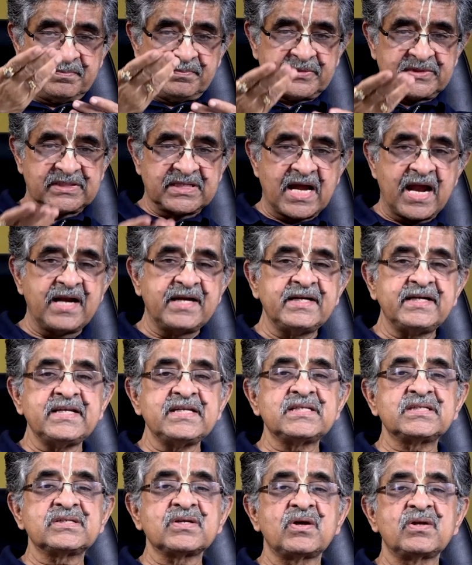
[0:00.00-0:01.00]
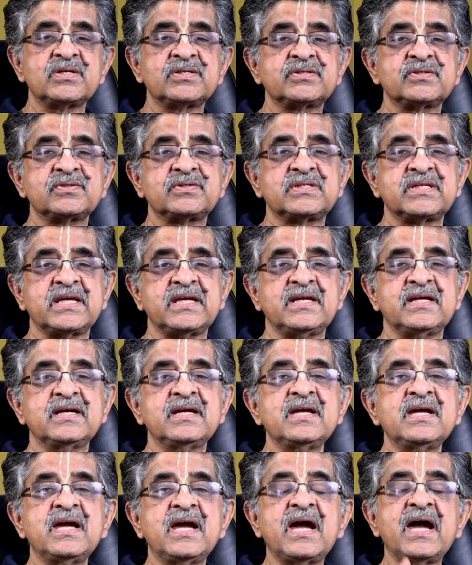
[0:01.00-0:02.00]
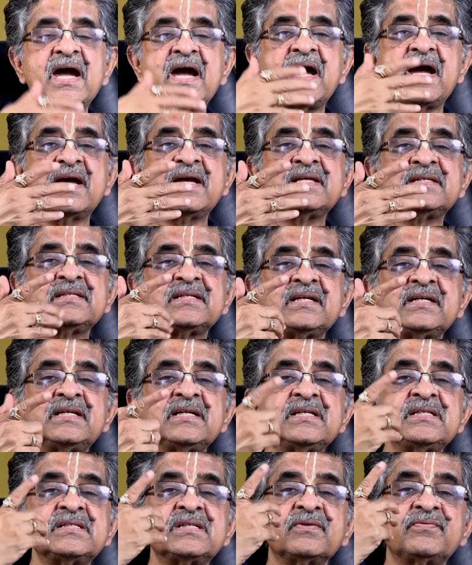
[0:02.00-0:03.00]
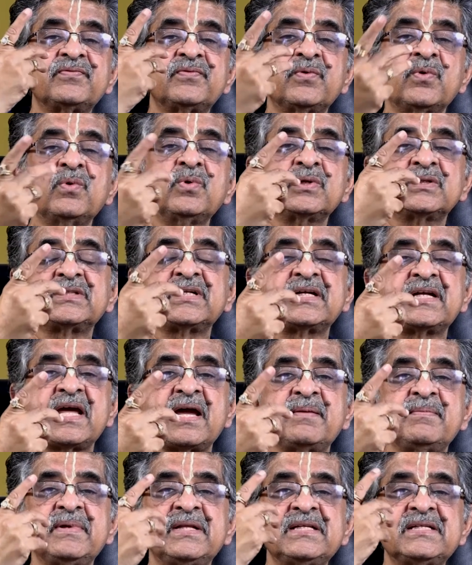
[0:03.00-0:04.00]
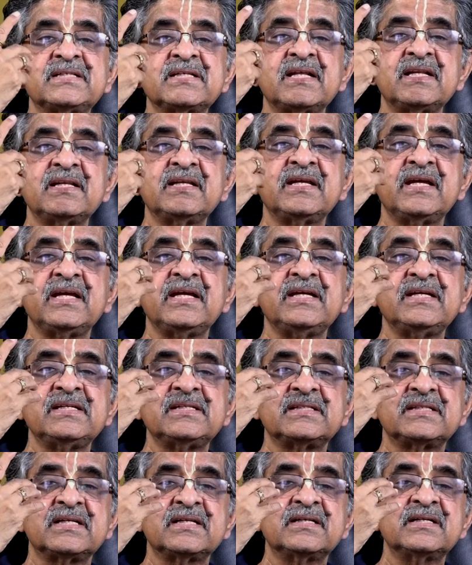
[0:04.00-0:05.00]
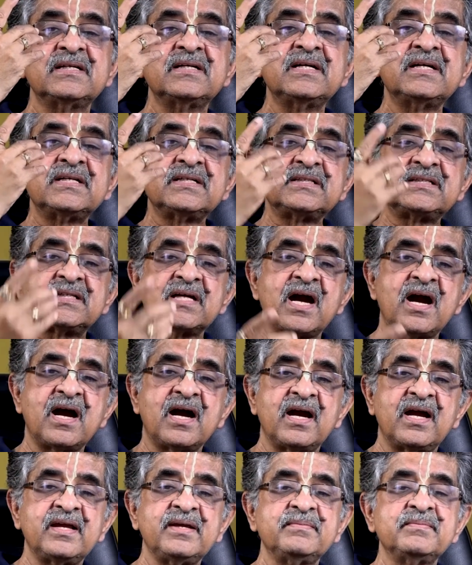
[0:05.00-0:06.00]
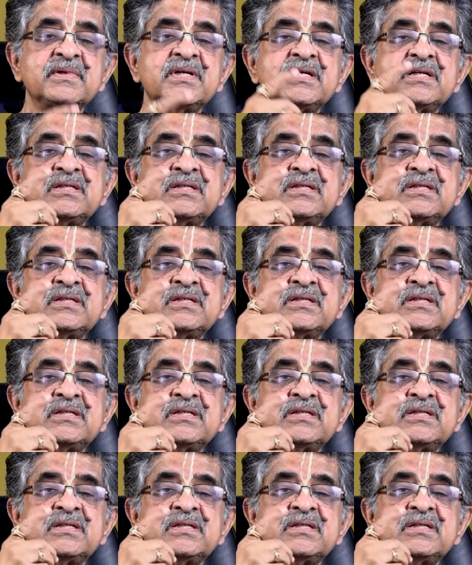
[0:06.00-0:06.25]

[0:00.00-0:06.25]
scientists also say as it is the 4th dimension is the time.